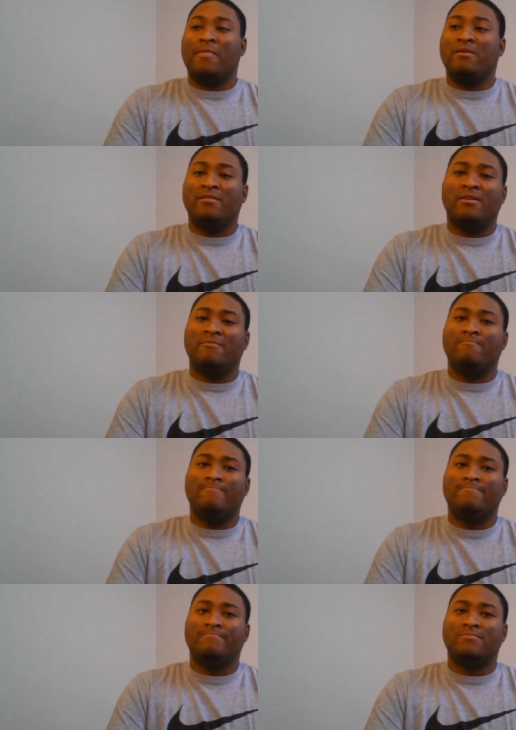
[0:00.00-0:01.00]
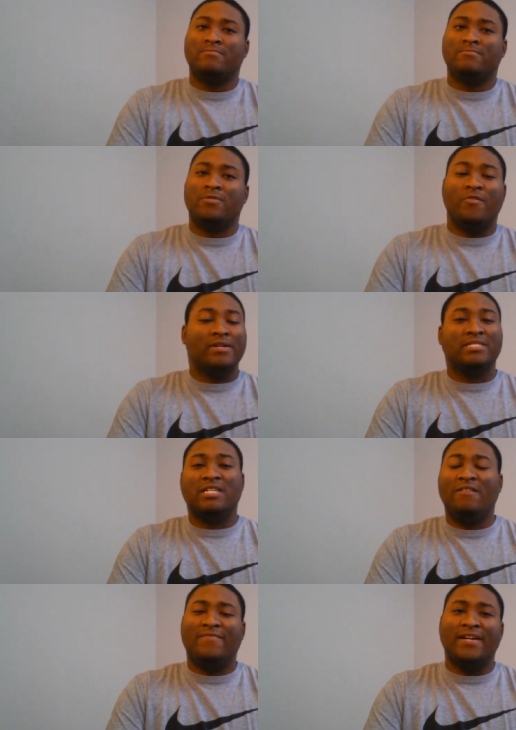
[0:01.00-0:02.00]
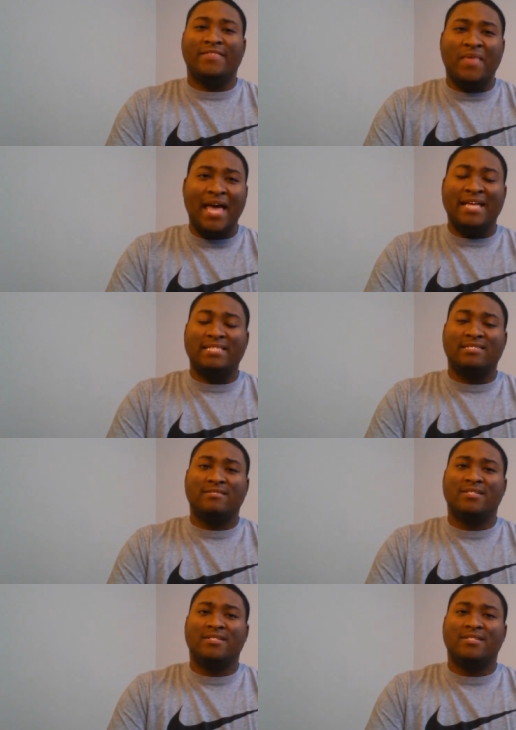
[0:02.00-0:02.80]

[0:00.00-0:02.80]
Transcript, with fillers: you know, great stuff like that.